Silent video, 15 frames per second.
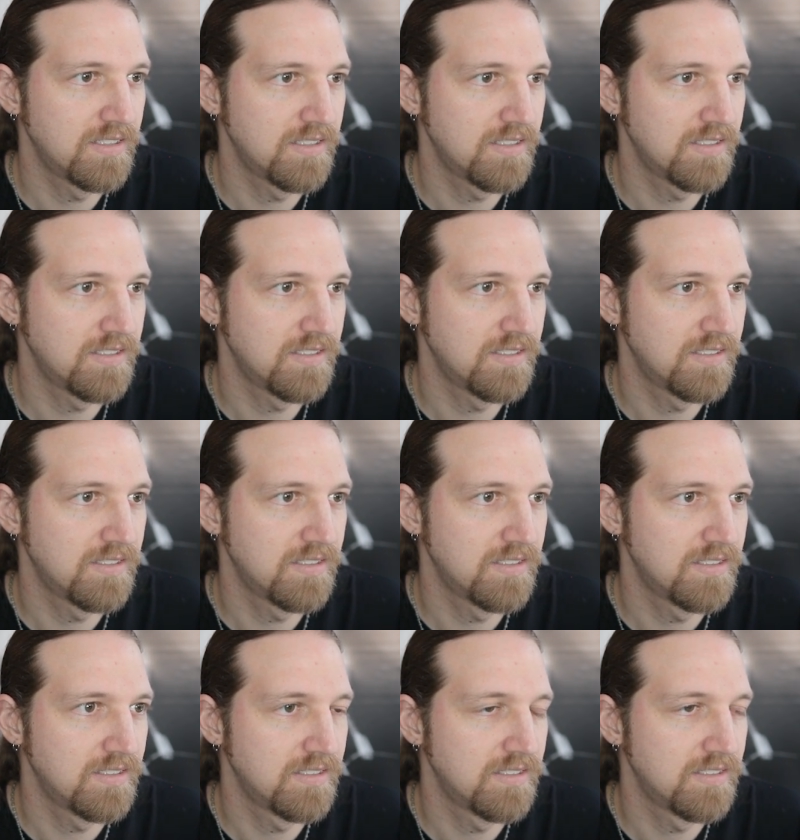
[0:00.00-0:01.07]

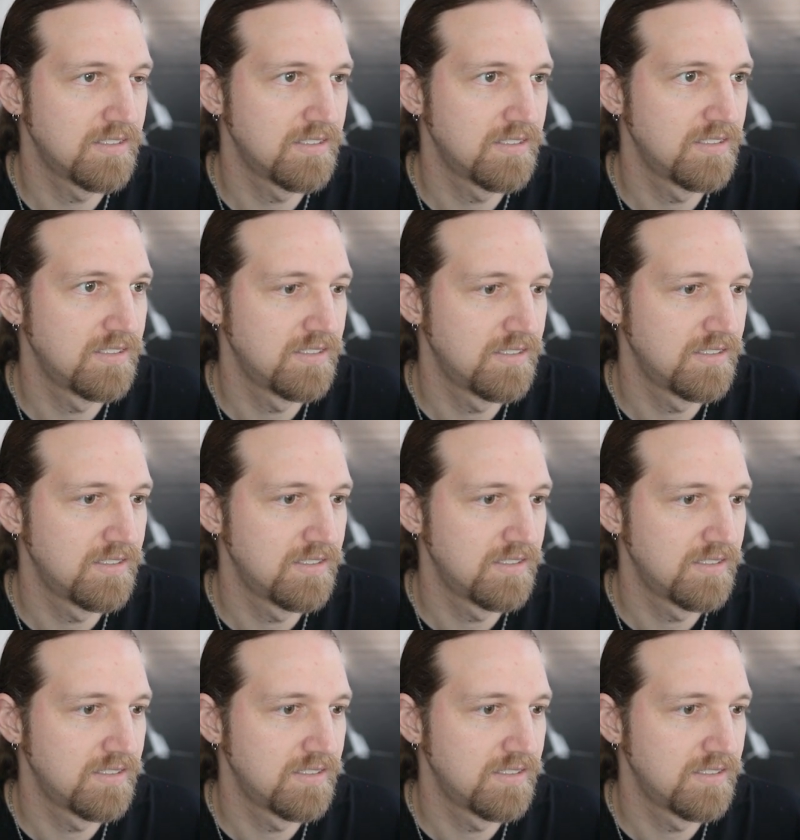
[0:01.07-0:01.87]
Nothing is said.